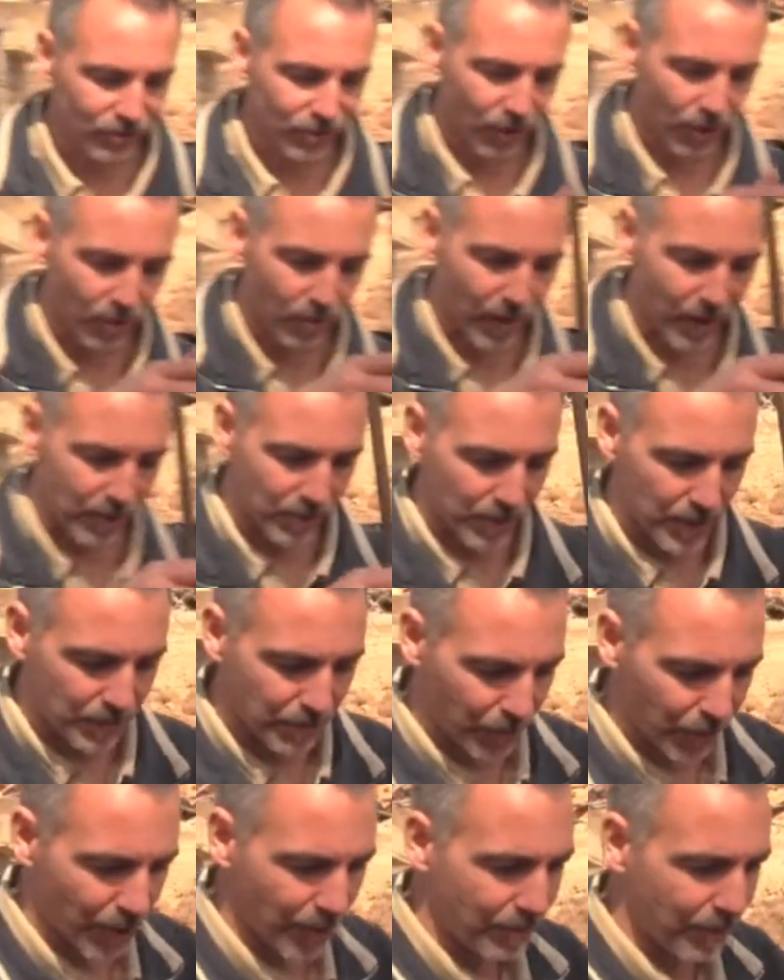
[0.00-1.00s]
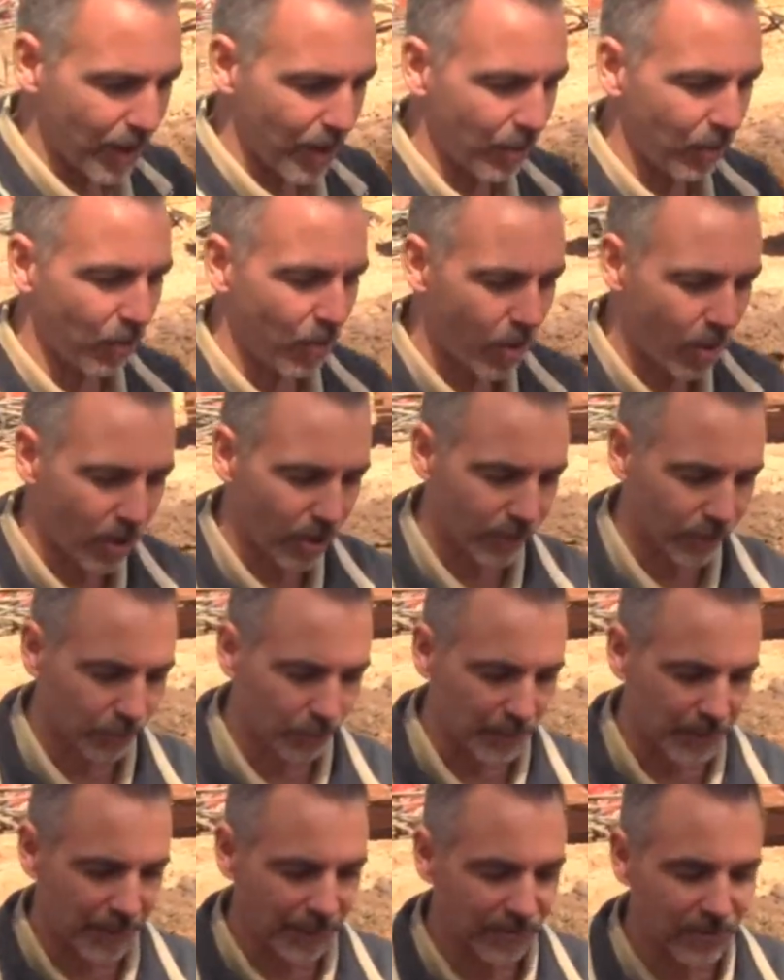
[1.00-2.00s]
so when we put up our walls,
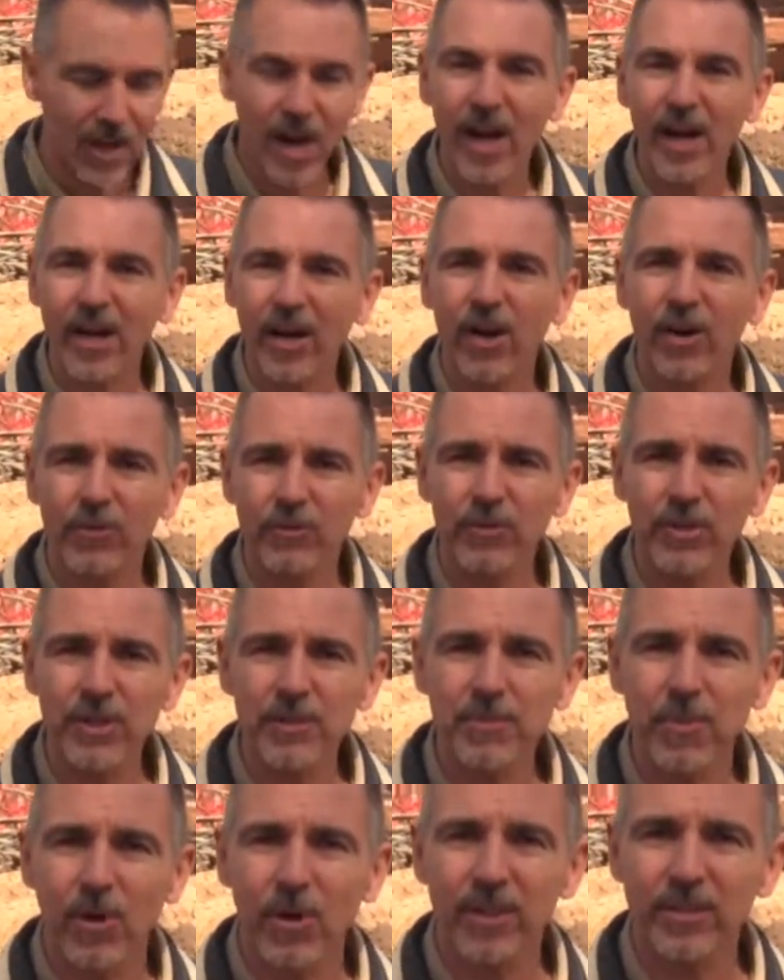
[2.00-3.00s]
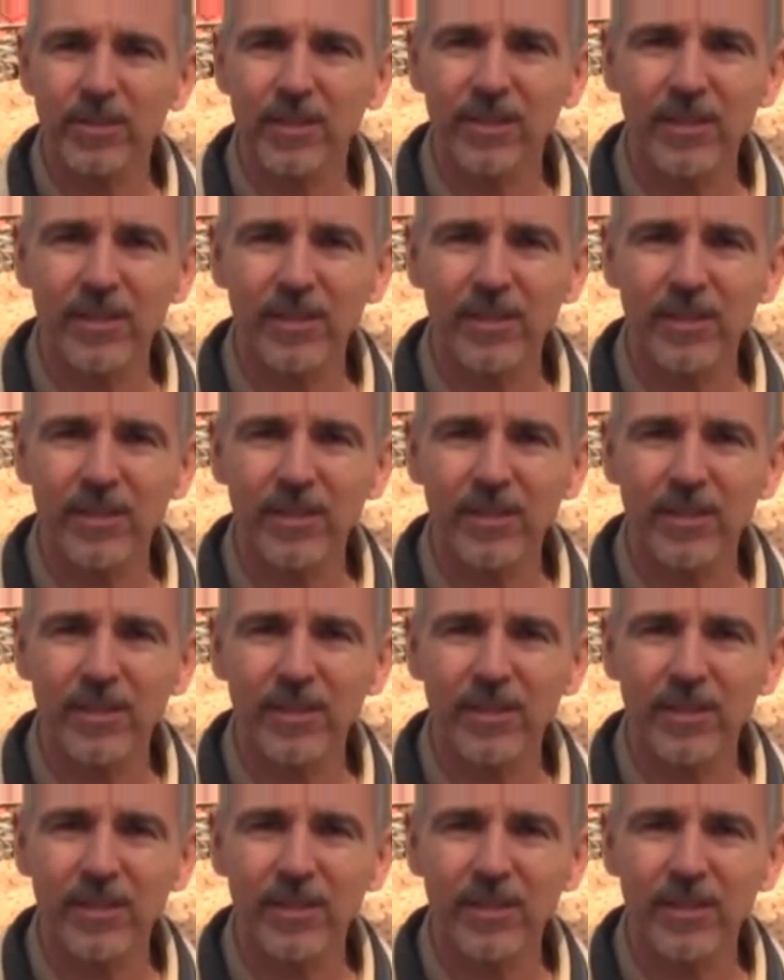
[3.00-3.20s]
we could tie our rebar to